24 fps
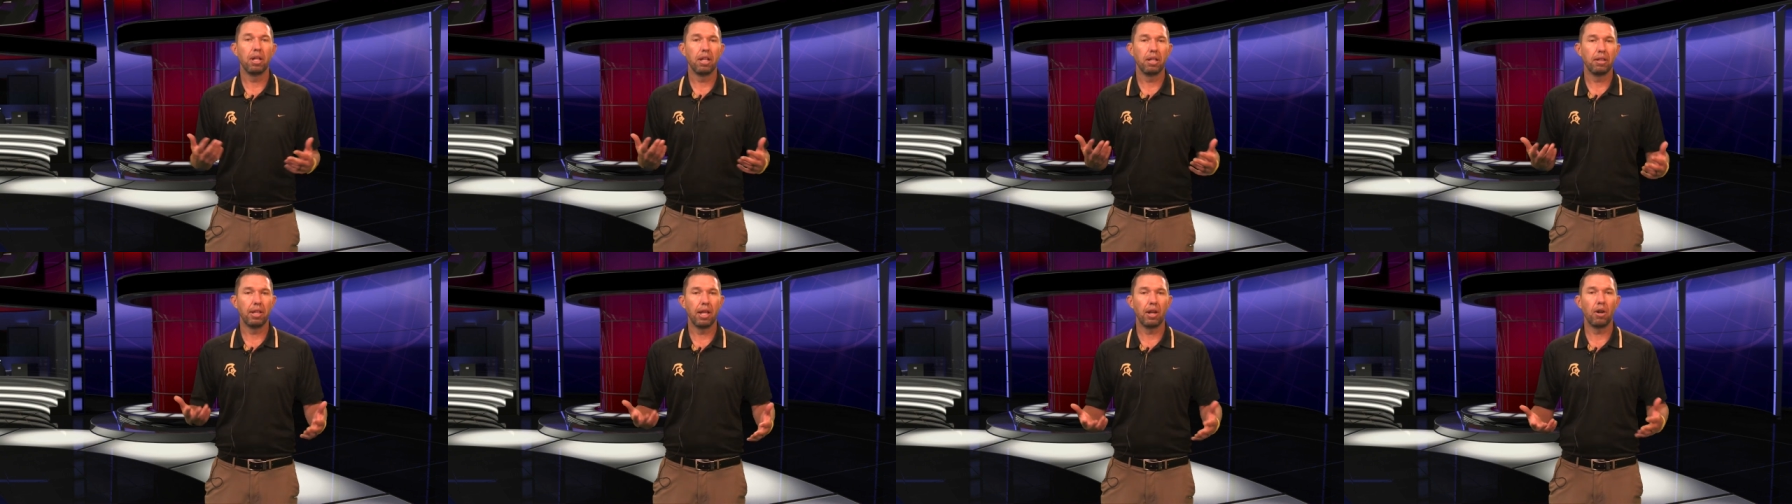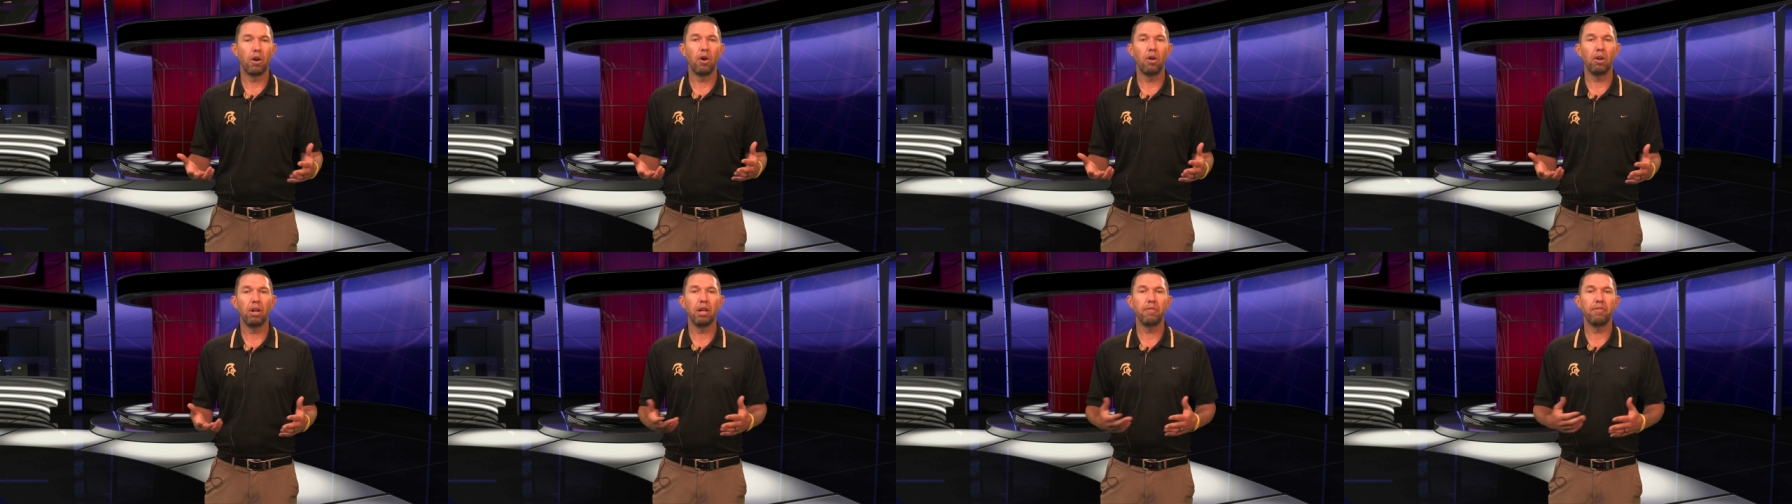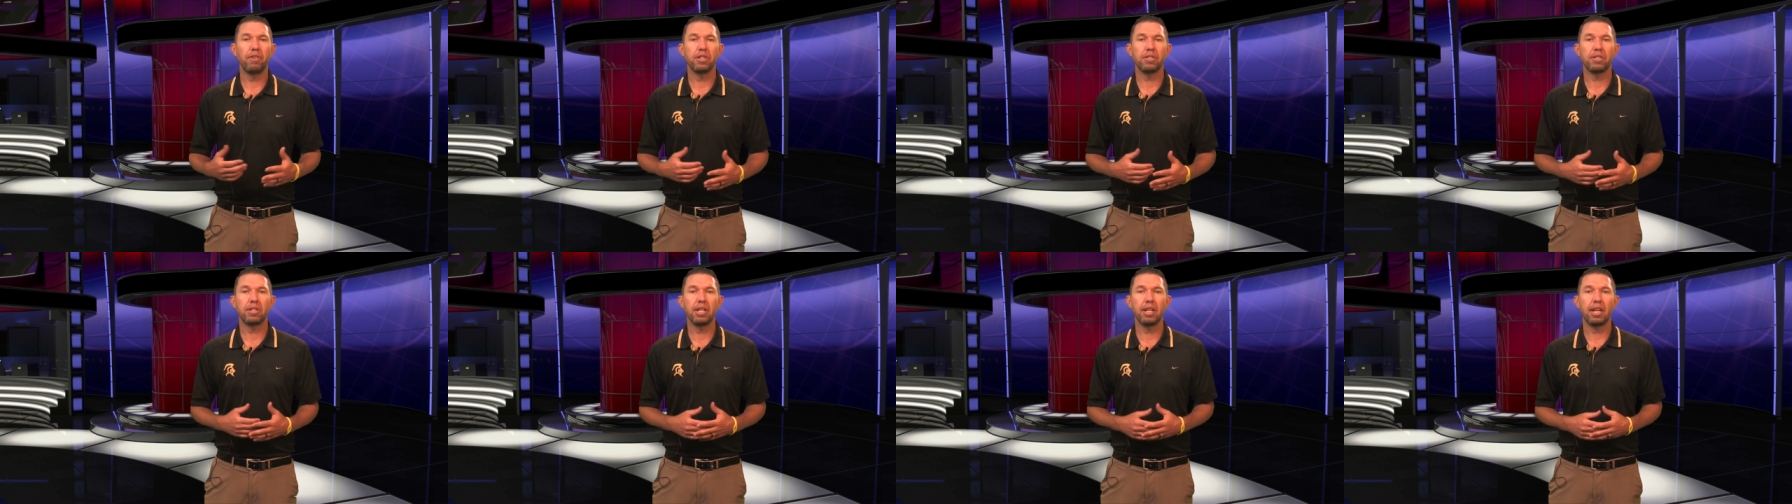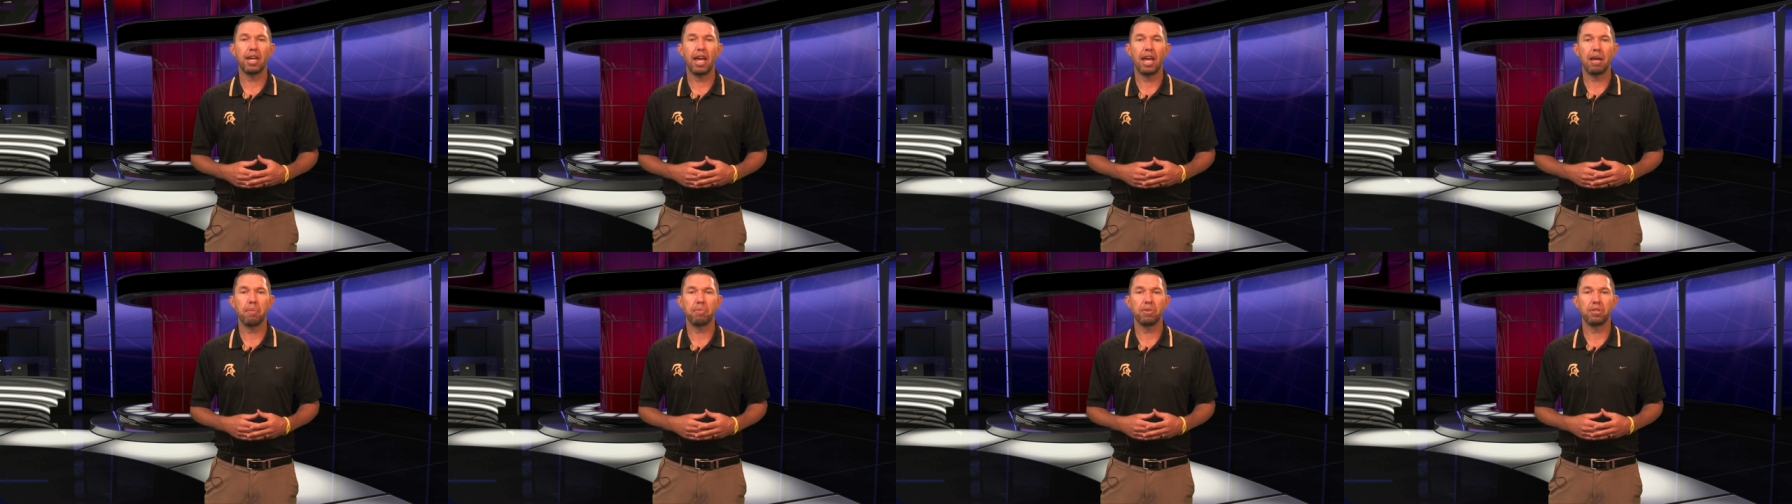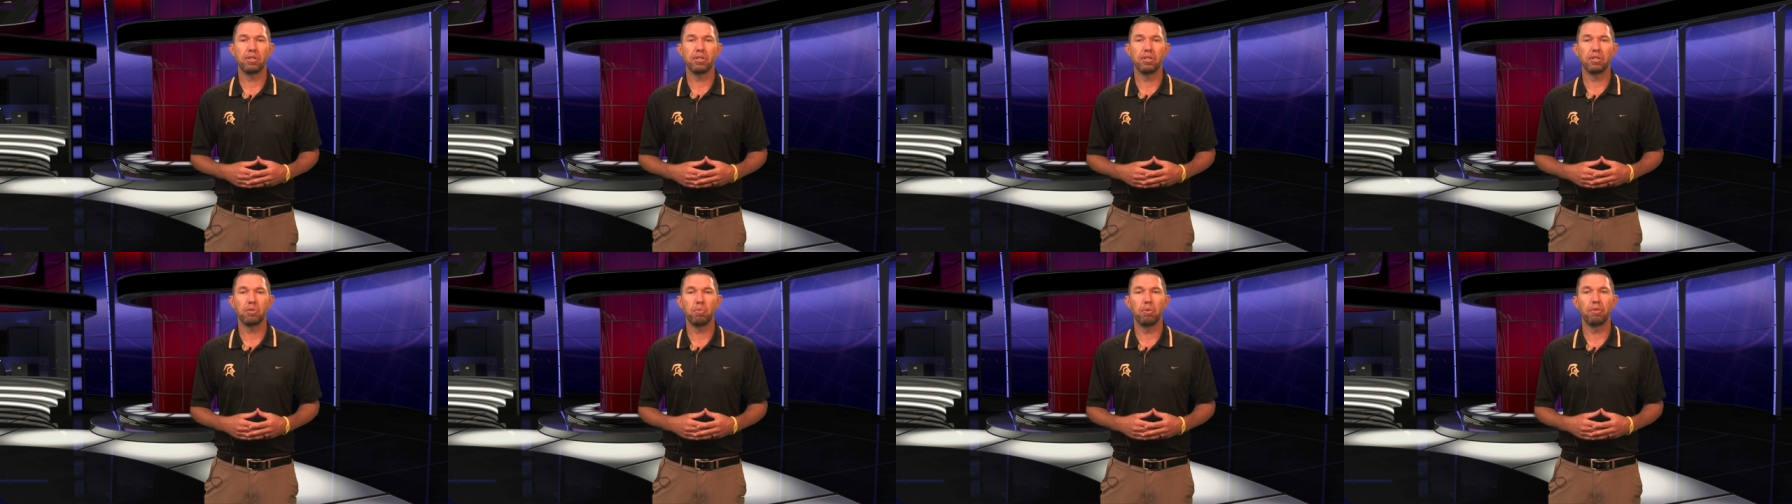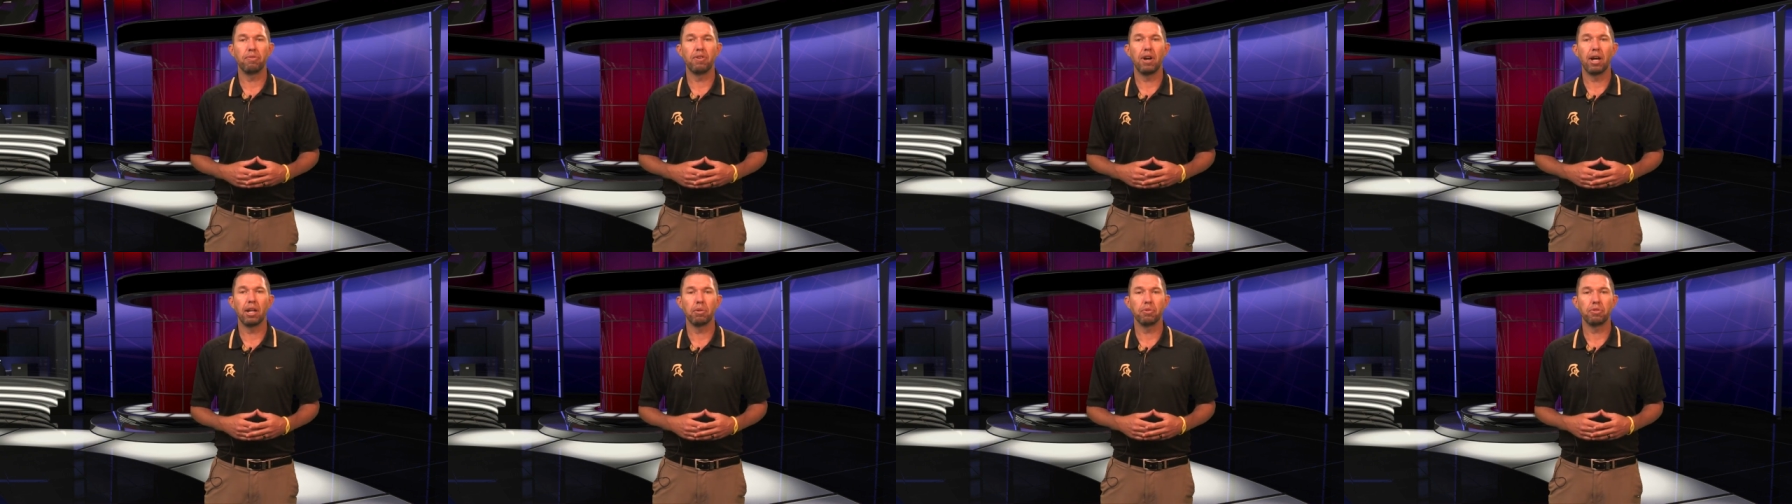that all FSD campuses will
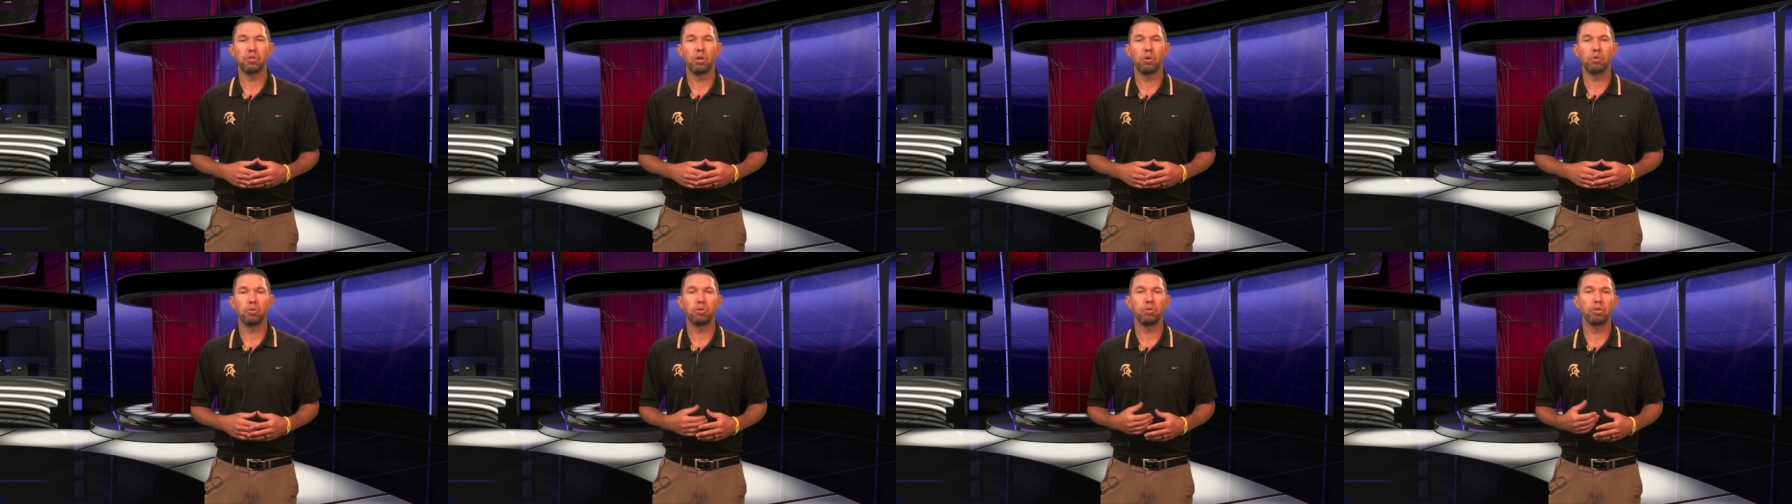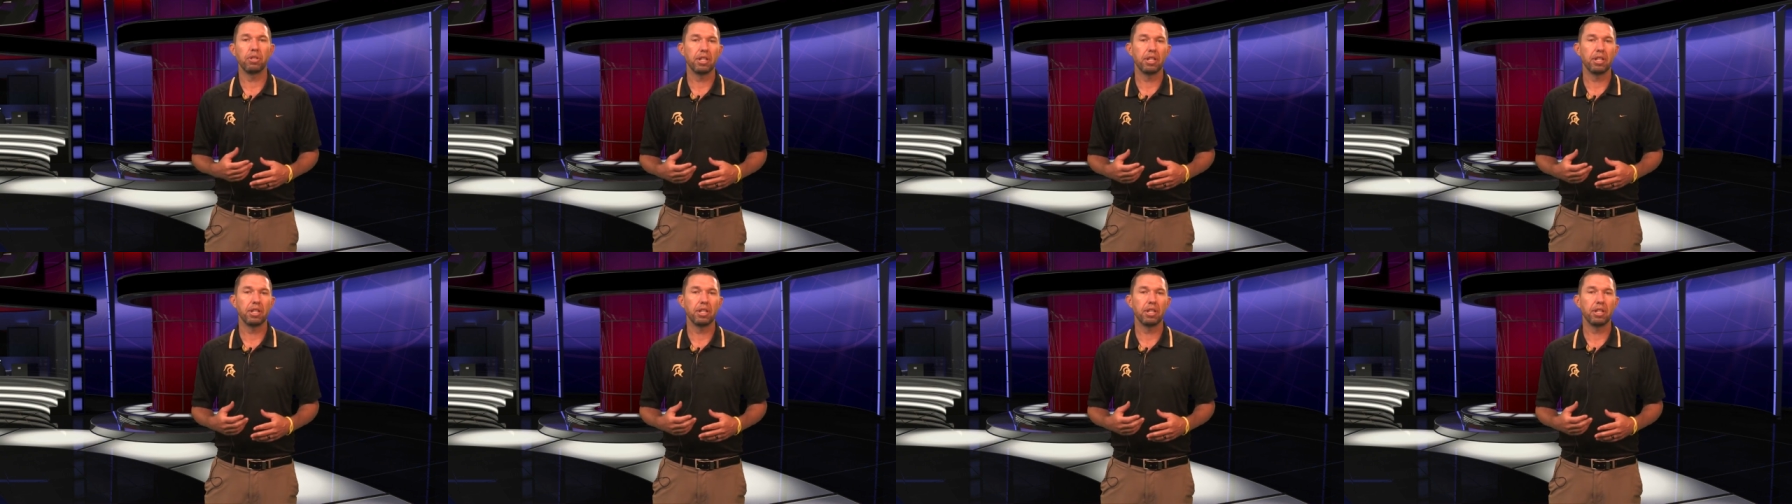follow social